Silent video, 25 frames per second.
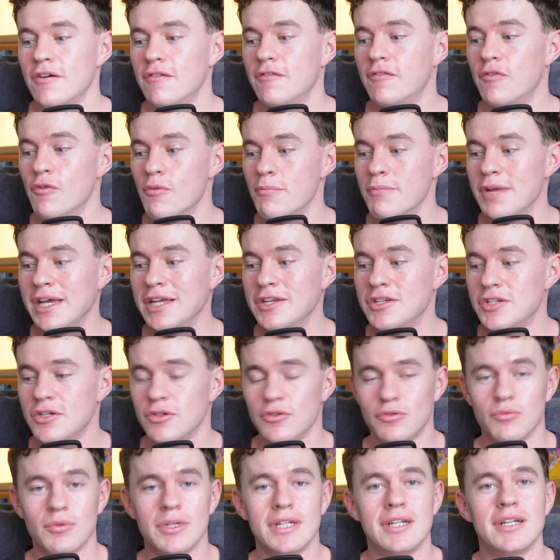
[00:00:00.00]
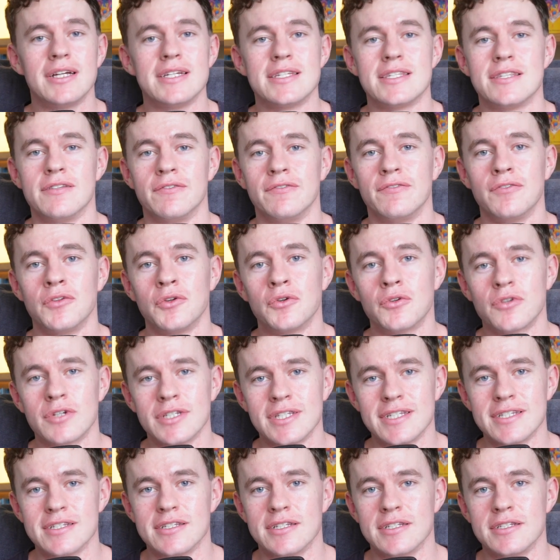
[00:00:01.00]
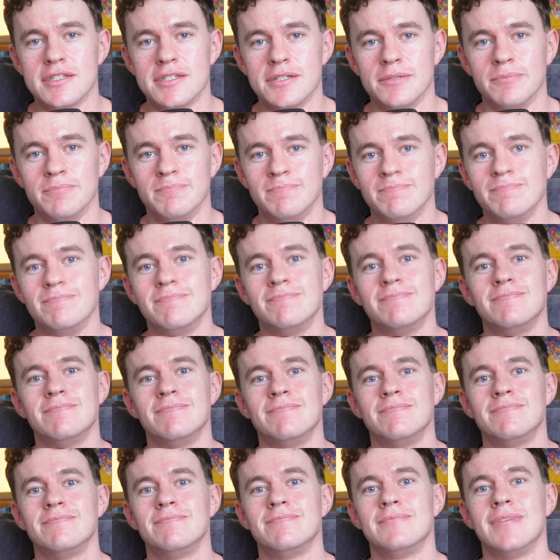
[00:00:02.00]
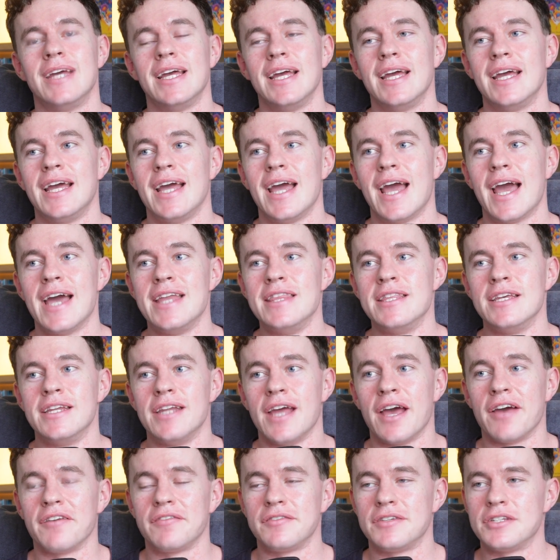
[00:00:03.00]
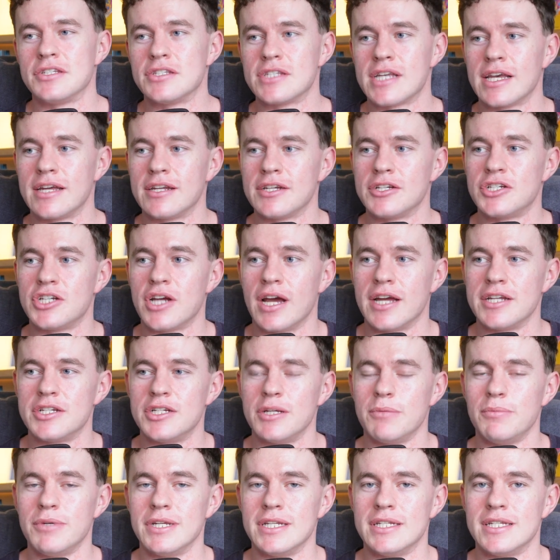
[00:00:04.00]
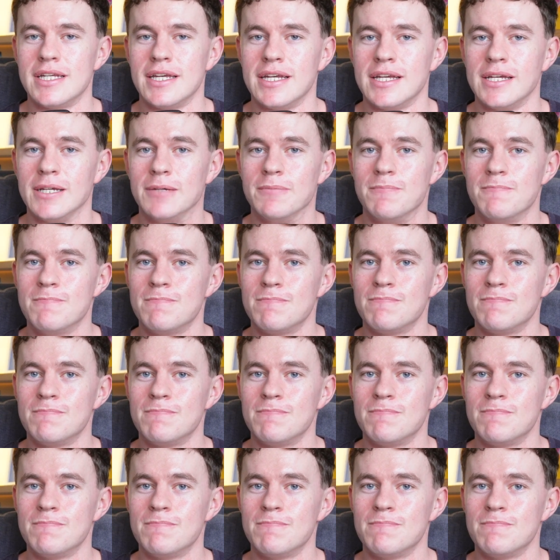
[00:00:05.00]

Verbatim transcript: for me to realize the flaw in the system, and then have to say to ChatGPT,